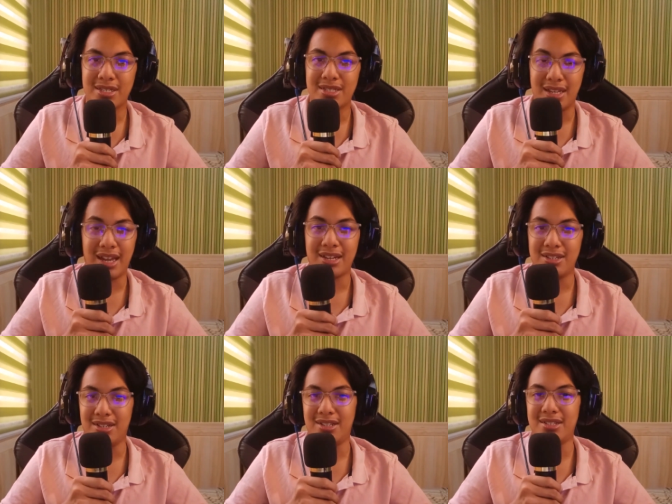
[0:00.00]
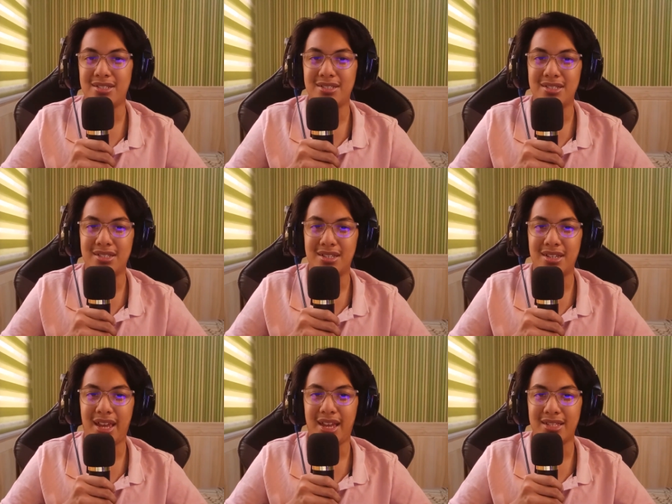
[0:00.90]
Tagalog.
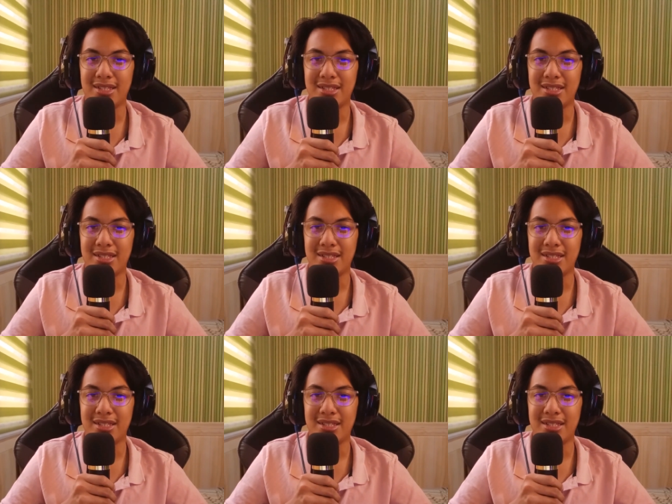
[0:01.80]
And